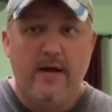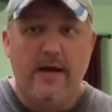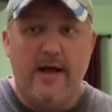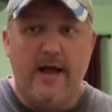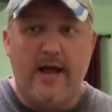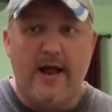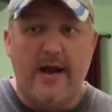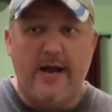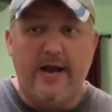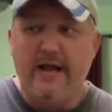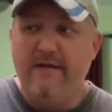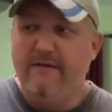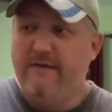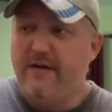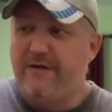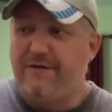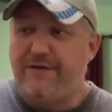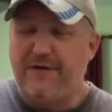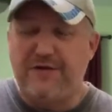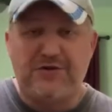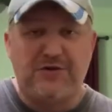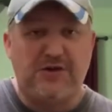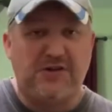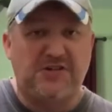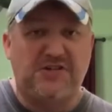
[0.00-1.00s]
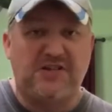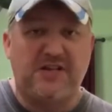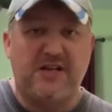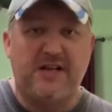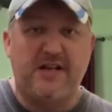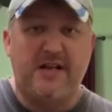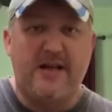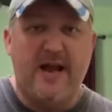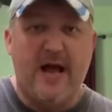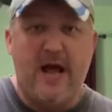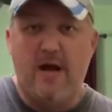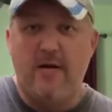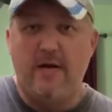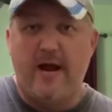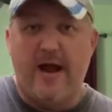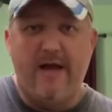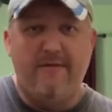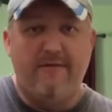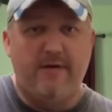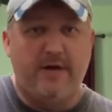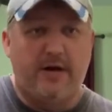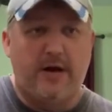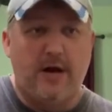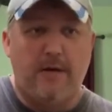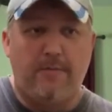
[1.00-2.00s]
And even if it's just sitting down,
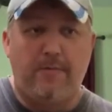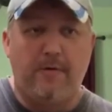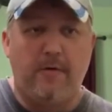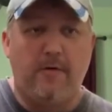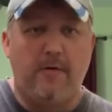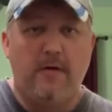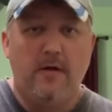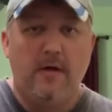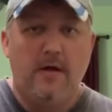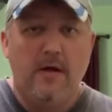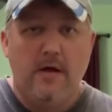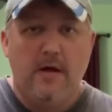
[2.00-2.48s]
having a couple,